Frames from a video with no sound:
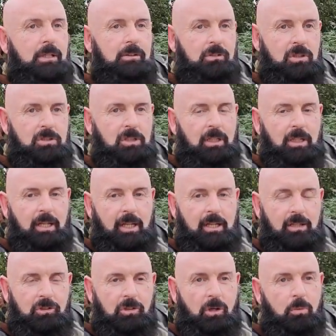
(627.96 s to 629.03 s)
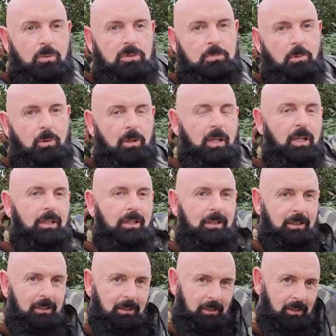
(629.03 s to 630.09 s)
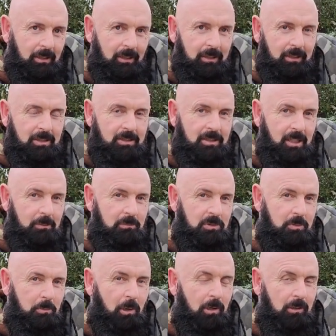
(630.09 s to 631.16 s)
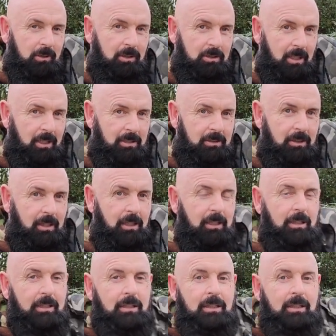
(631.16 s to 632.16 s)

just seen another show this morning in the same spot as yesterday.